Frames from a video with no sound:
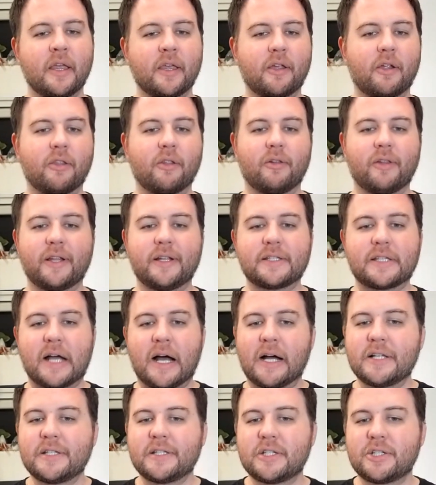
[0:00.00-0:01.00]
got the latest
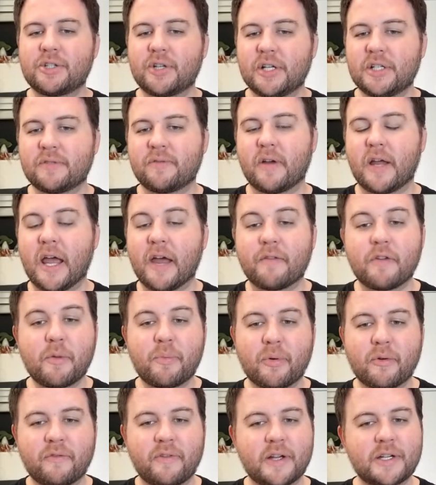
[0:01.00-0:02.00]
odds and trends for every
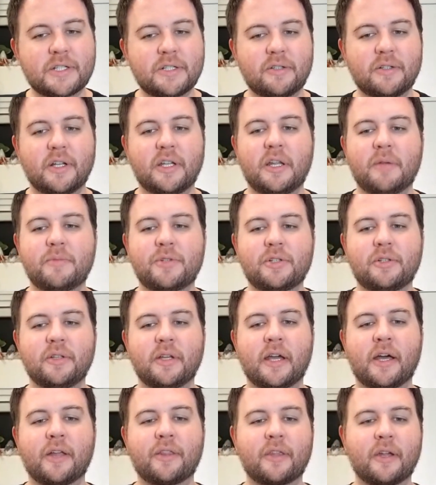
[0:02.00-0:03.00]
professional and amateur
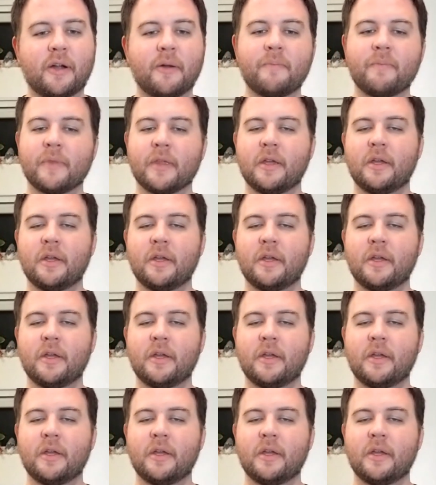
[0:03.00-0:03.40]
league out there.